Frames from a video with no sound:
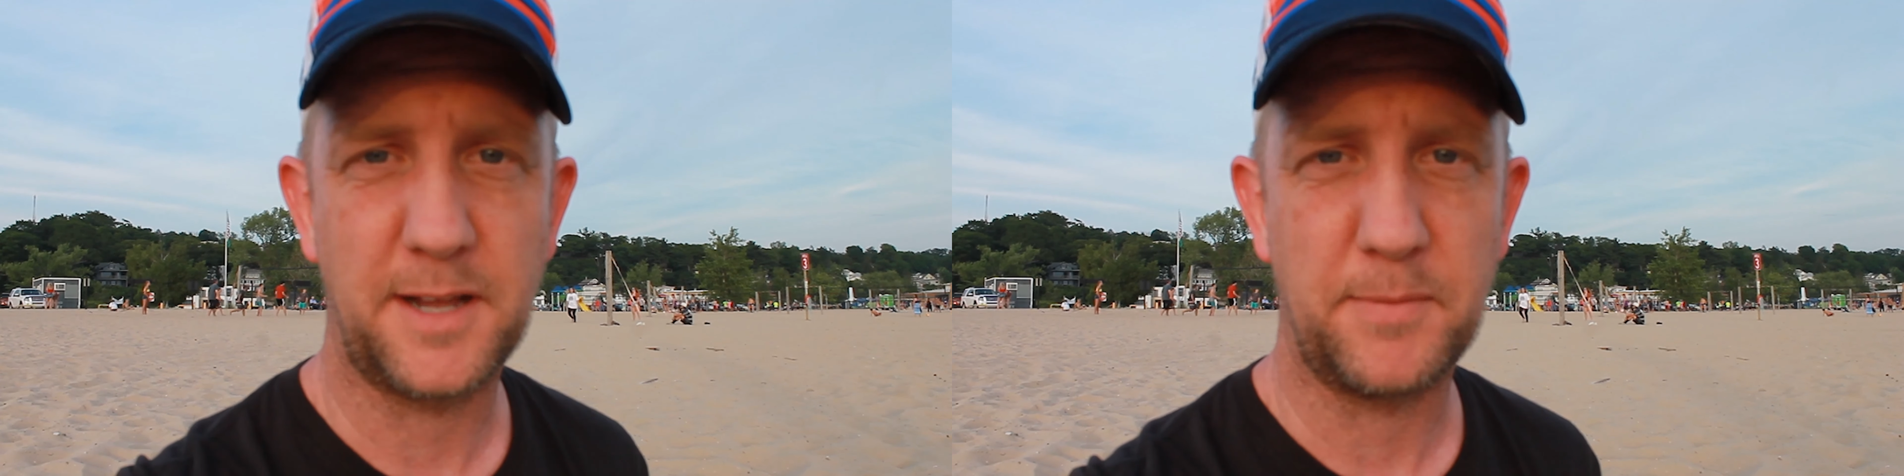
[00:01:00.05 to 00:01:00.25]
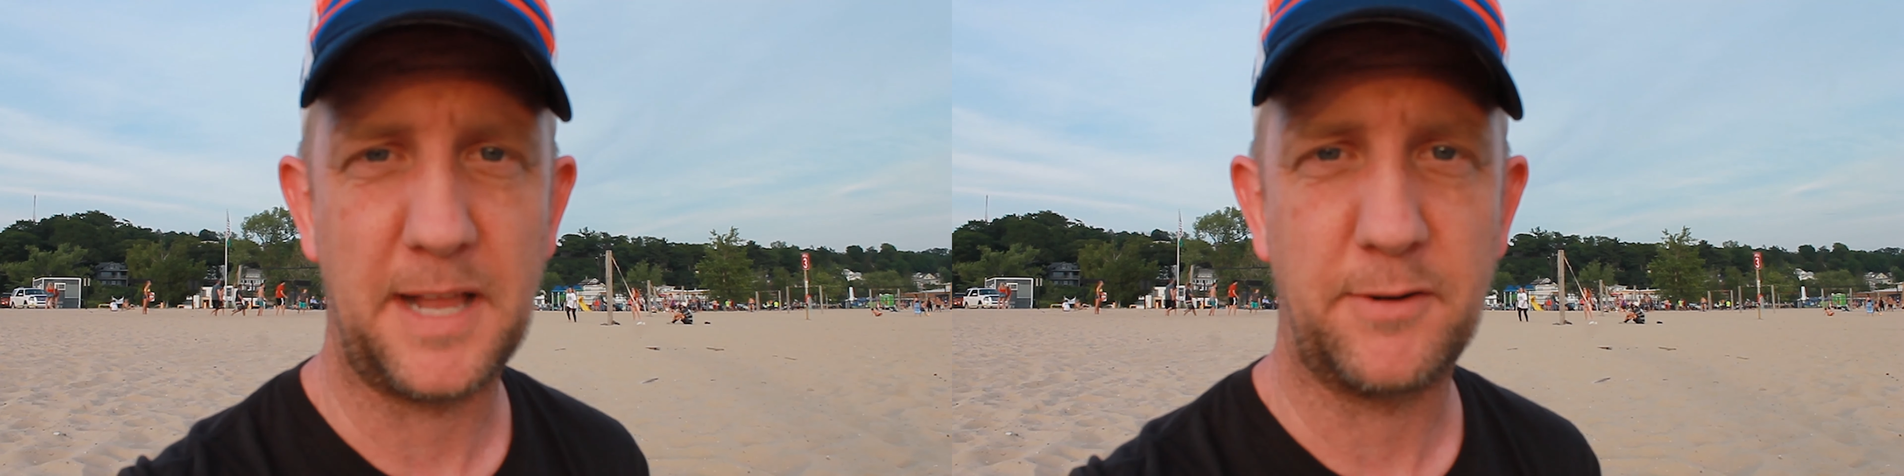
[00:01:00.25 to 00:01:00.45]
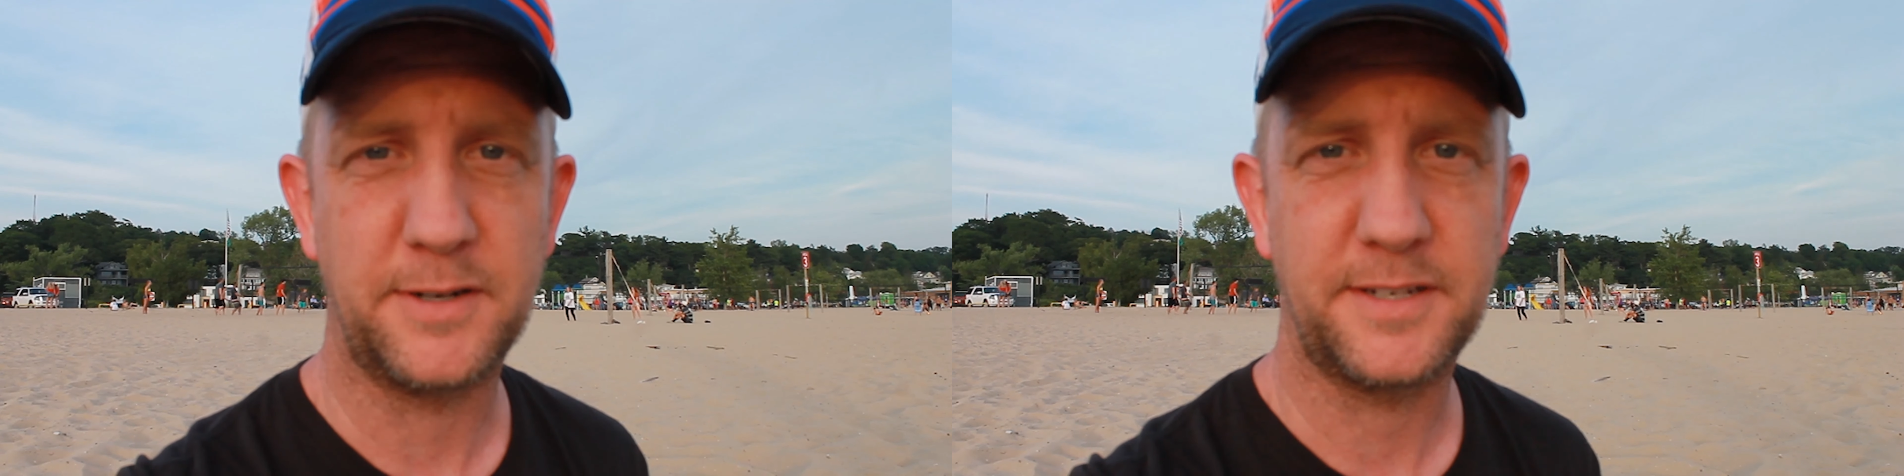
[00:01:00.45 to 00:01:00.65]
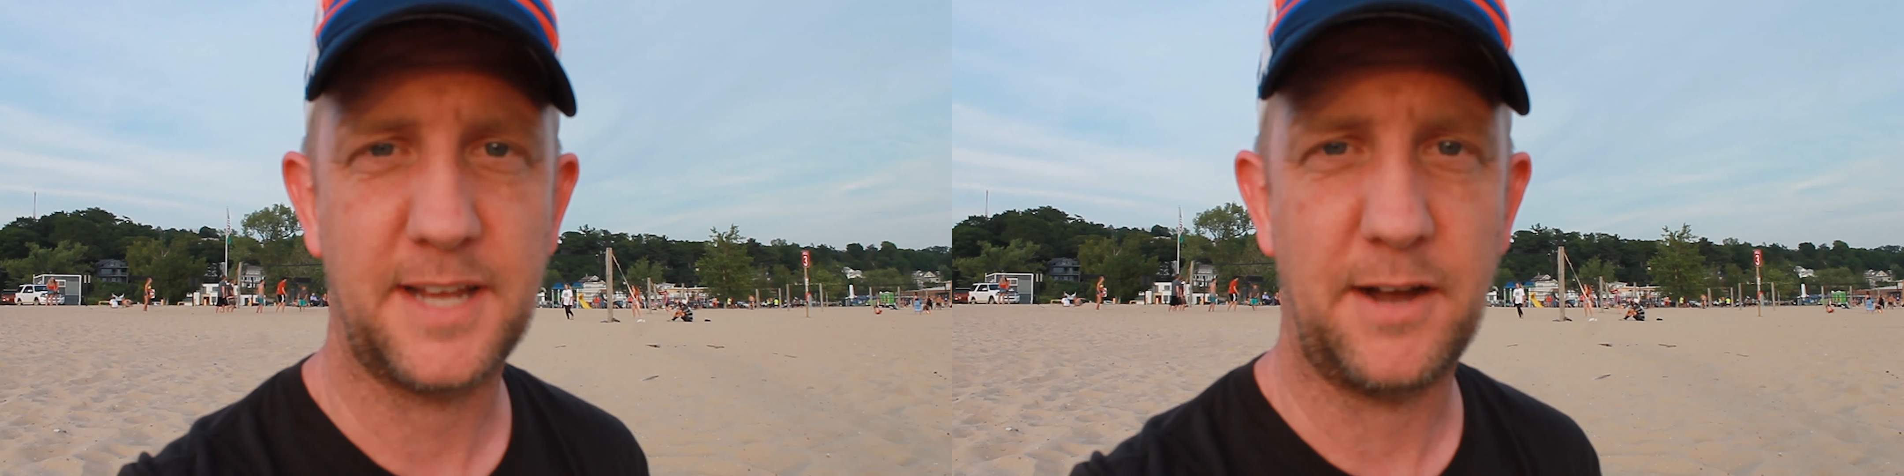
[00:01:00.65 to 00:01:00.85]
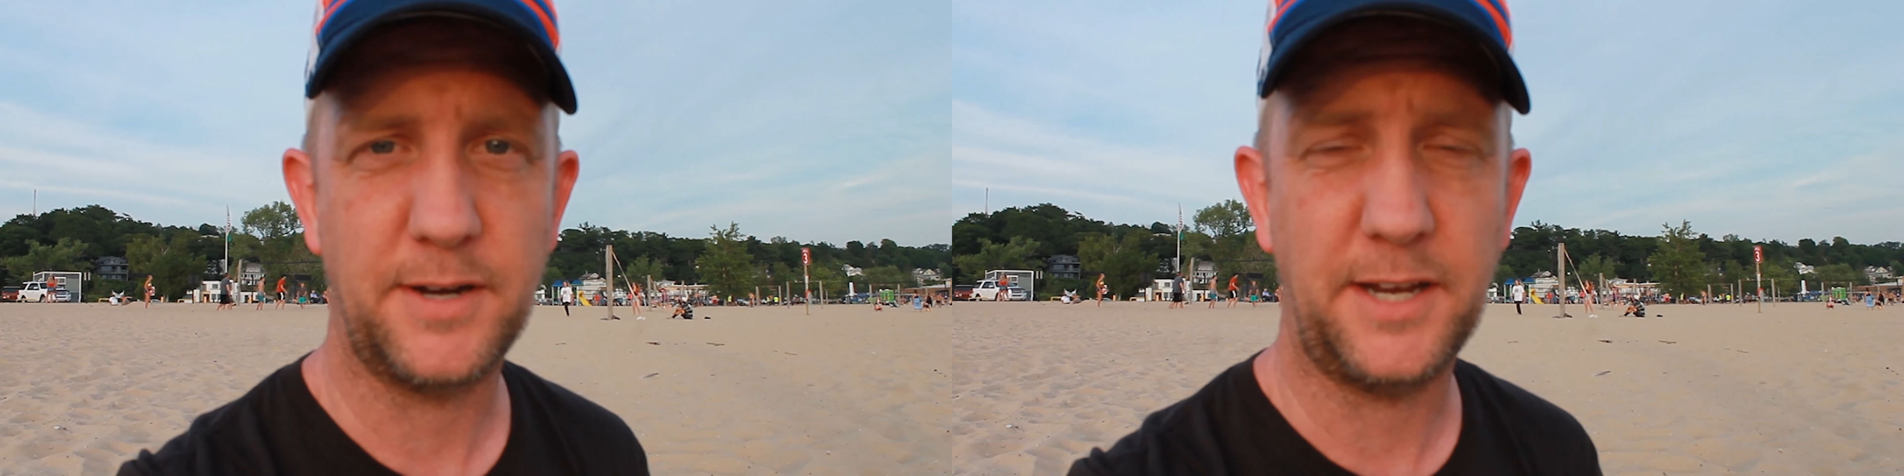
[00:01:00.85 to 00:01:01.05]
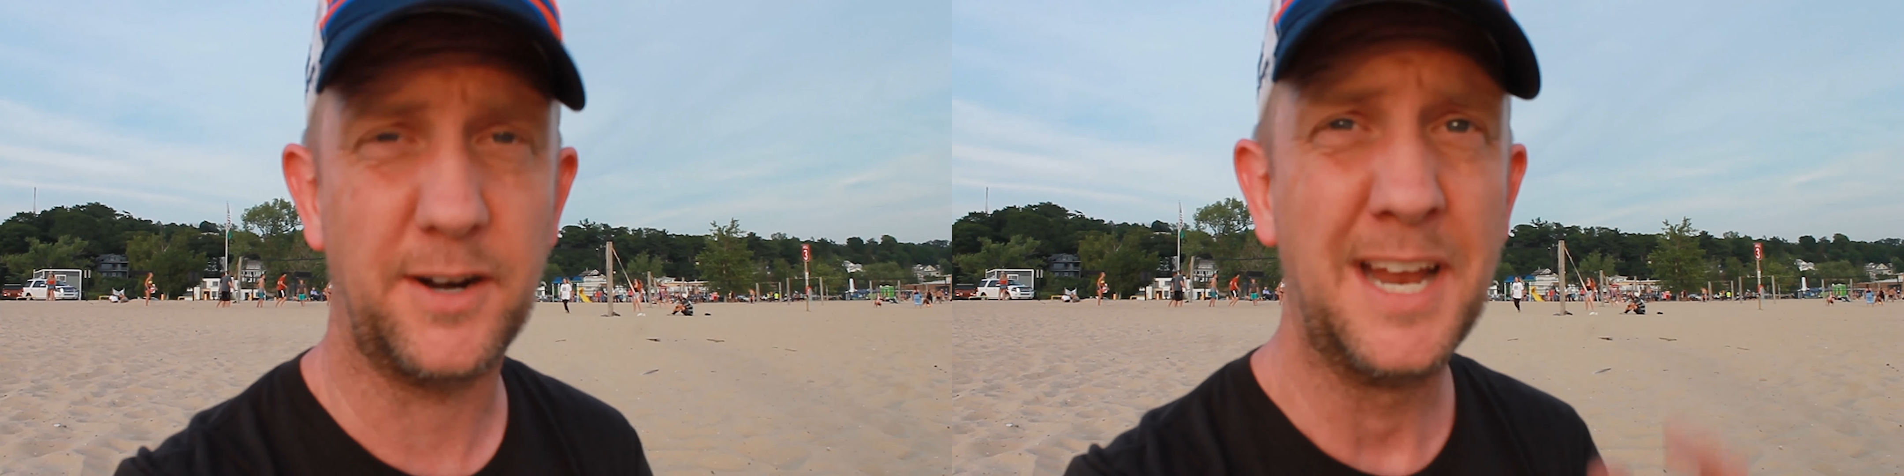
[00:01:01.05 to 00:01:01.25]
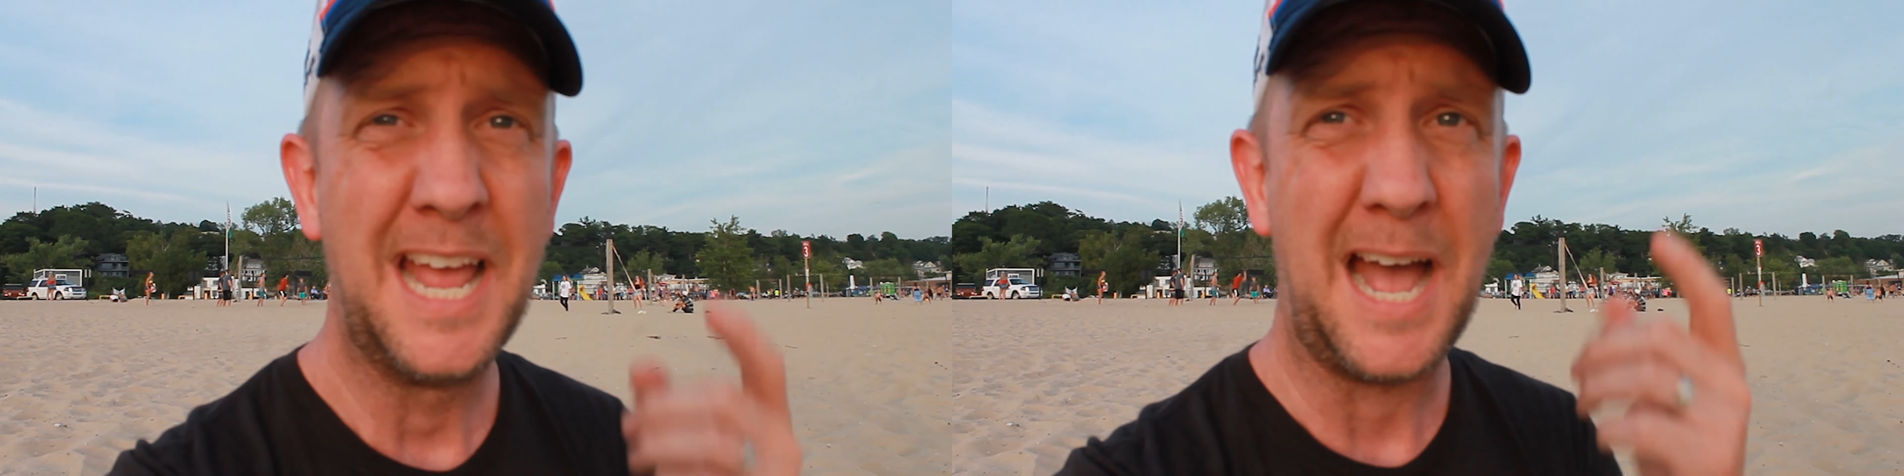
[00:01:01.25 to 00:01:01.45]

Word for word: a couple hours out here.